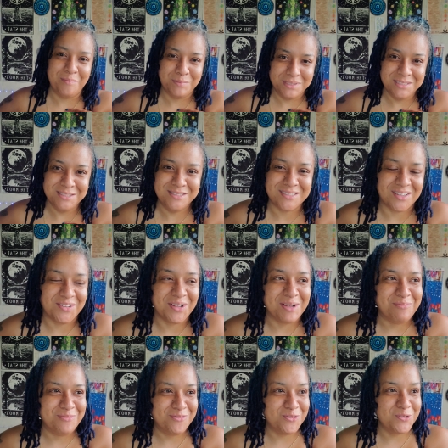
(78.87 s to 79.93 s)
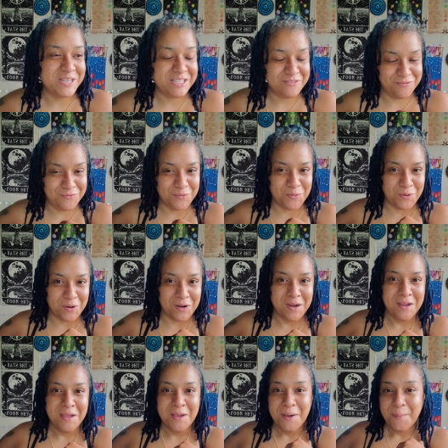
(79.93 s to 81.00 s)
I'm an adult i'm 44
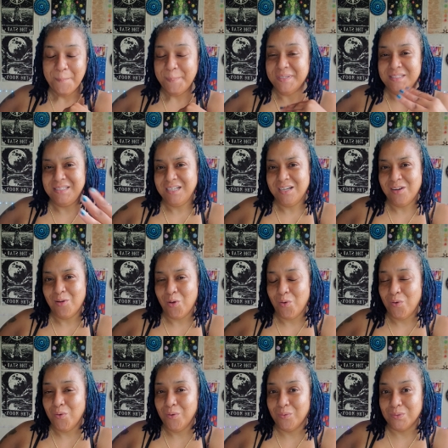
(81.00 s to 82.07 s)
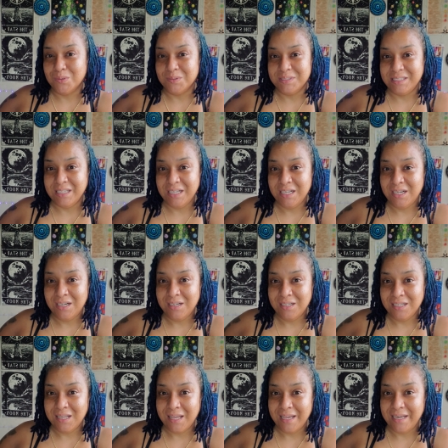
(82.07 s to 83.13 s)
but they're old
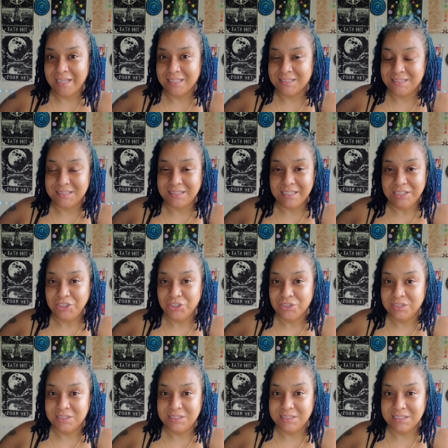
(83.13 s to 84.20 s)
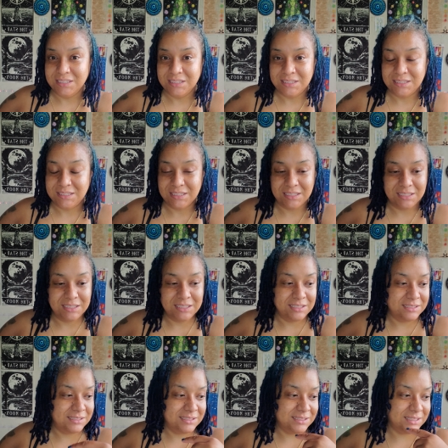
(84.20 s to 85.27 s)
they're like senior
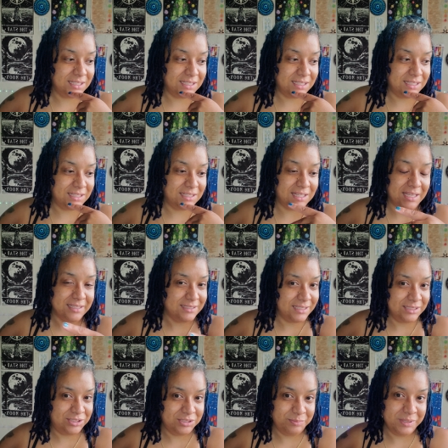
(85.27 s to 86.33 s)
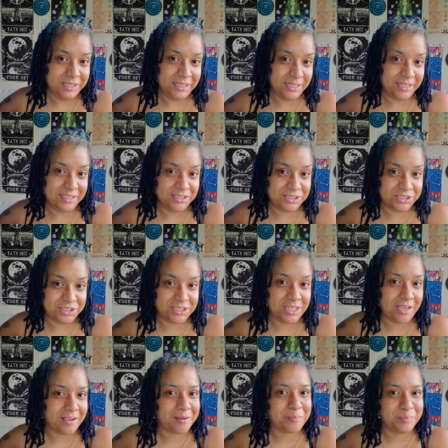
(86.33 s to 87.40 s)
citizens and like they should be getting a
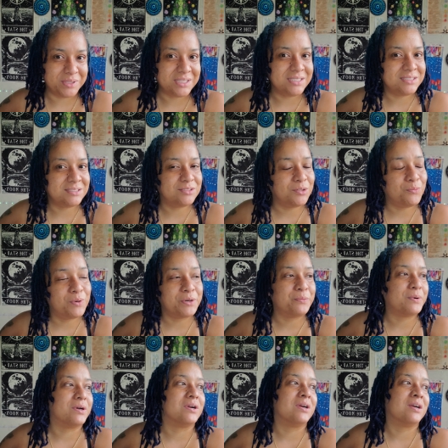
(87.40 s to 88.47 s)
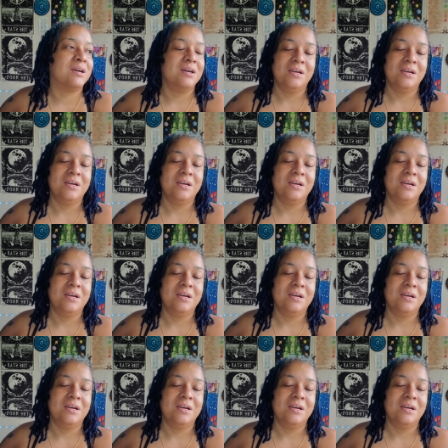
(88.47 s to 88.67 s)
check but they still want to work